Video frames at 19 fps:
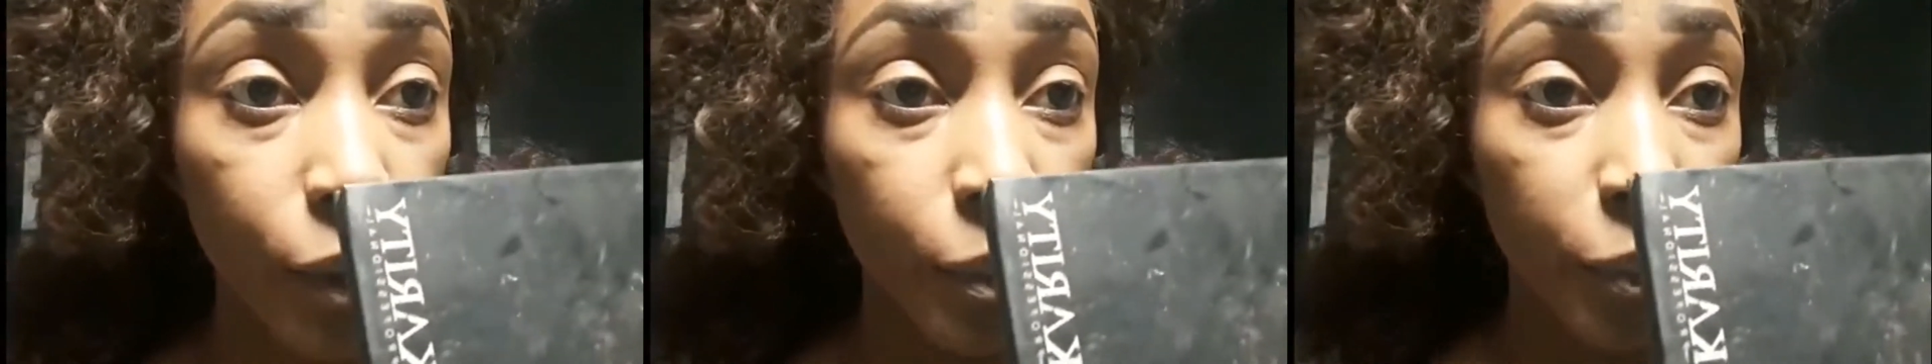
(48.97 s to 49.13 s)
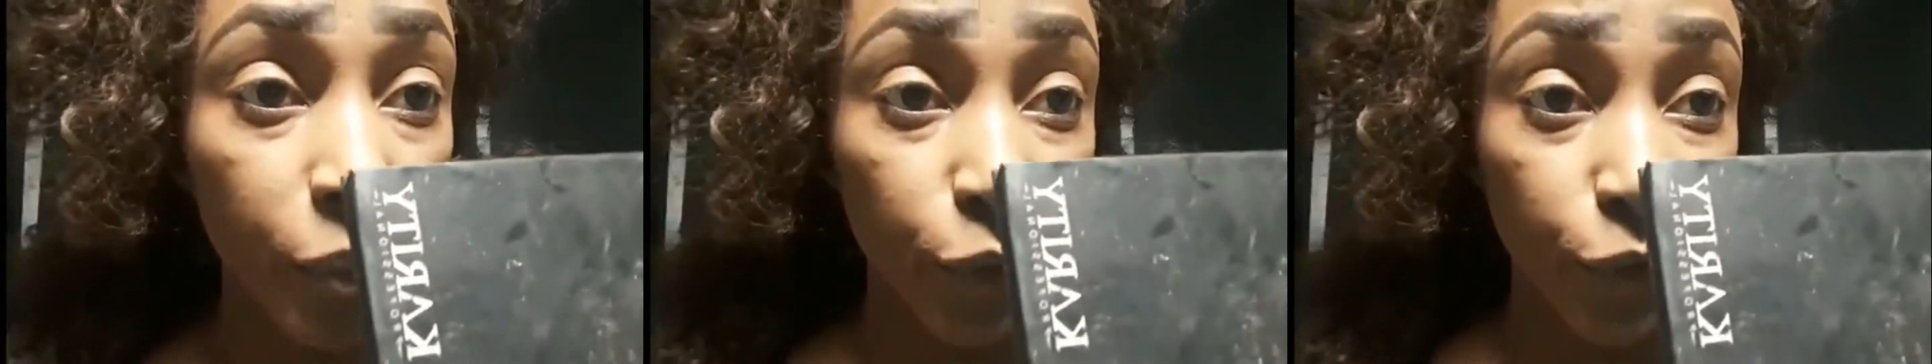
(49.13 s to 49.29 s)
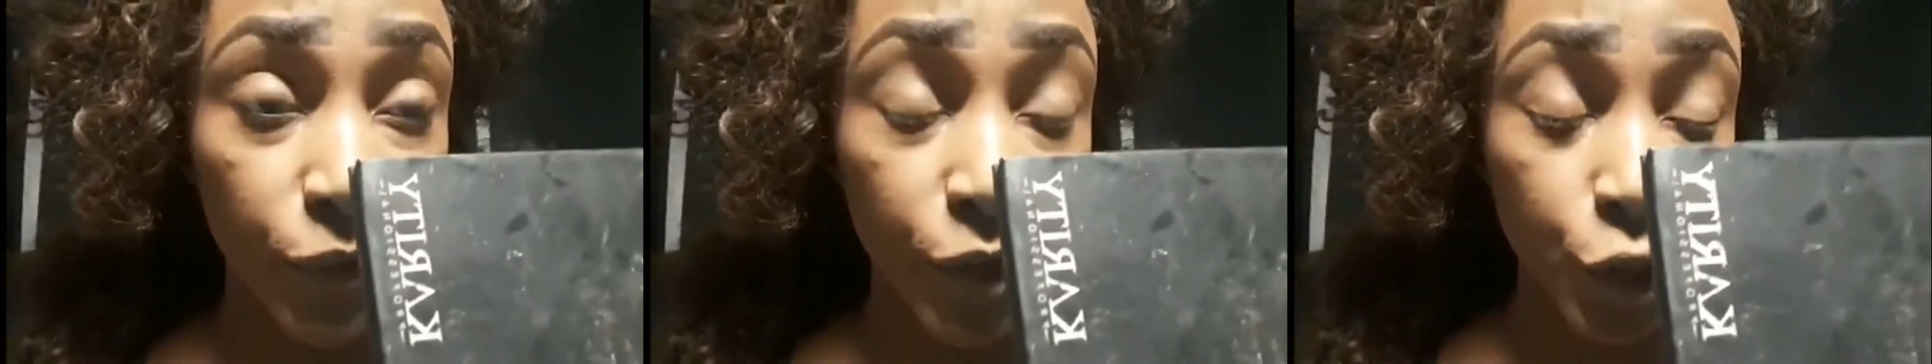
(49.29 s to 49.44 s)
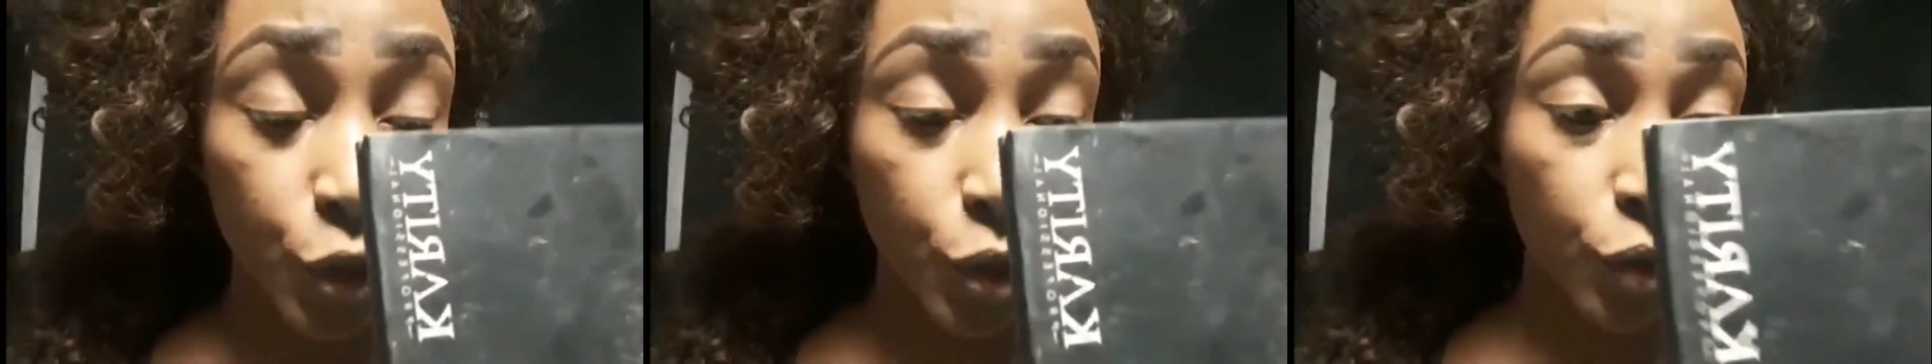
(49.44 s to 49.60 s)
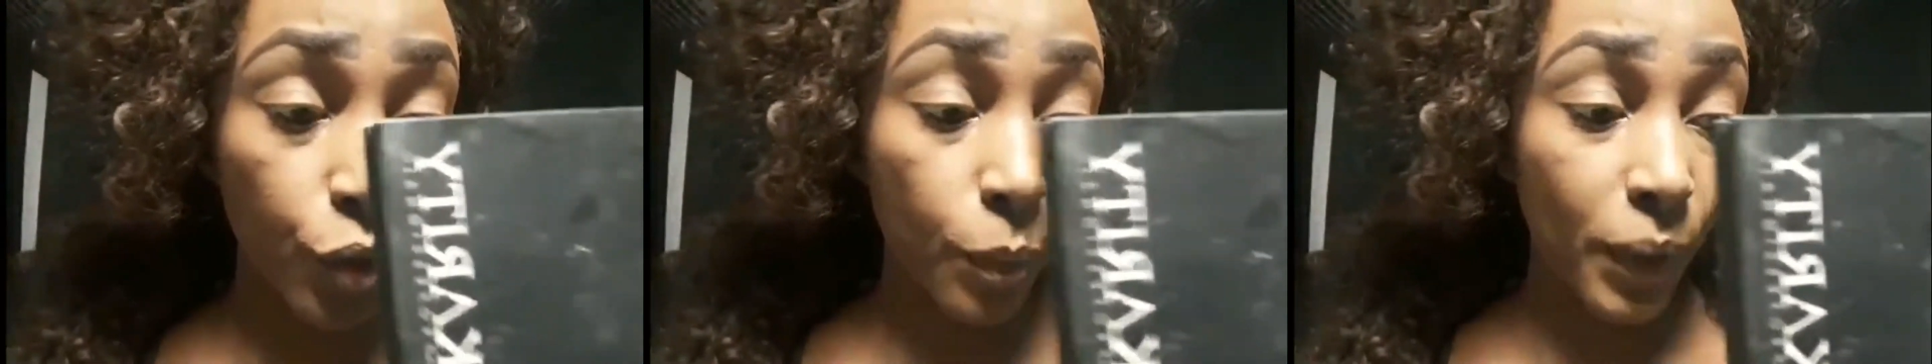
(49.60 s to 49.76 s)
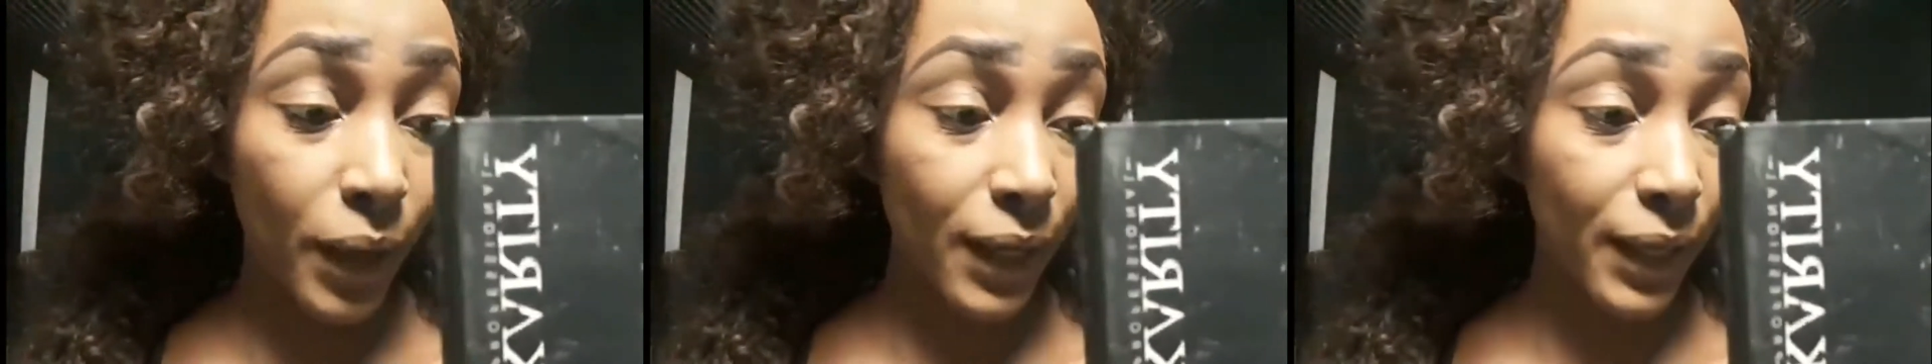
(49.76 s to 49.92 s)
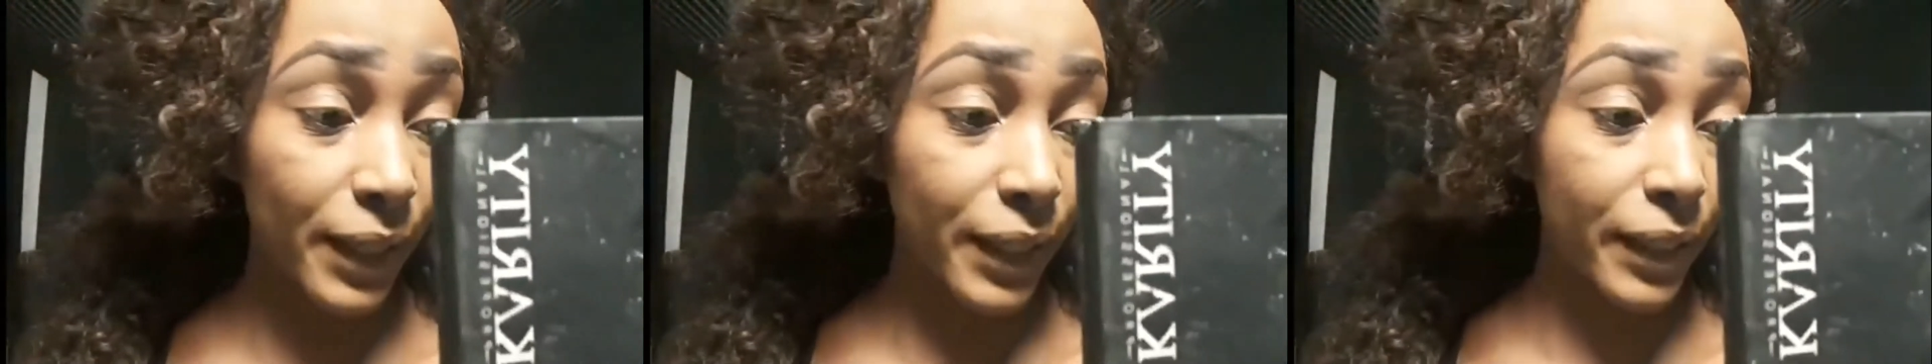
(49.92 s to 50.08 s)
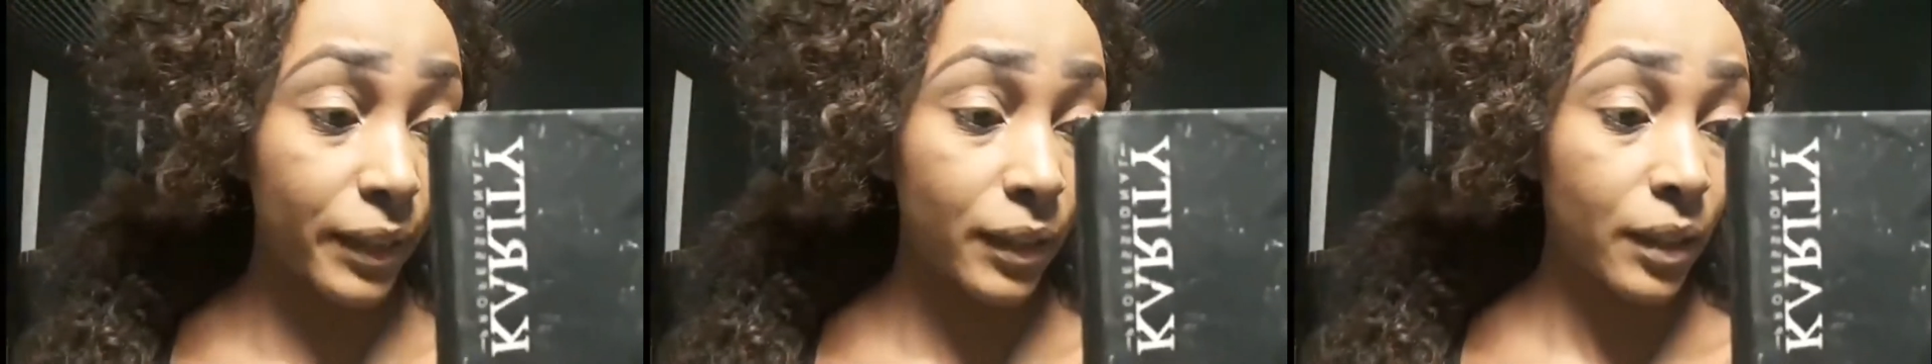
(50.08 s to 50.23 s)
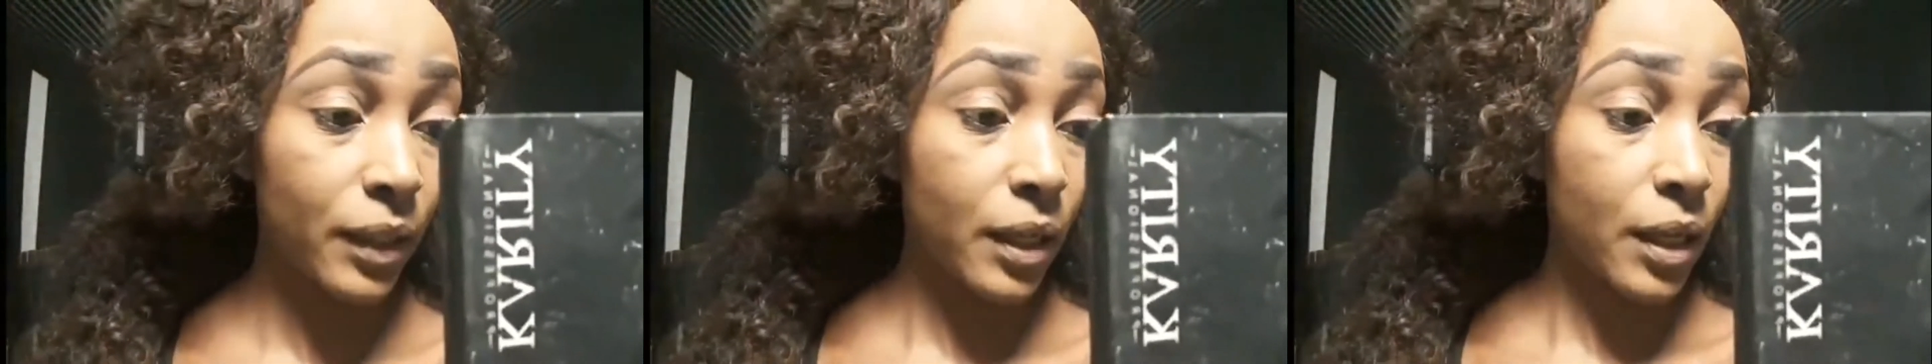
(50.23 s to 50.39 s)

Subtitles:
professional palette,